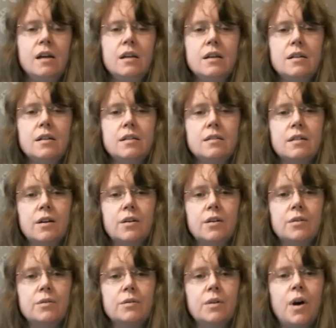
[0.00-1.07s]

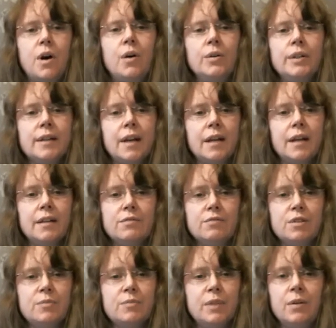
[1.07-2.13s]
So all the kids will
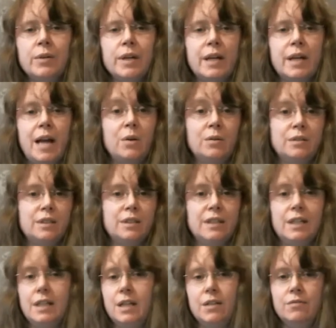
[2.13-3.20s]
be looking out in the
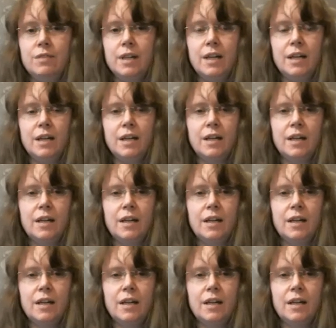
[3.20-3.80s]
evening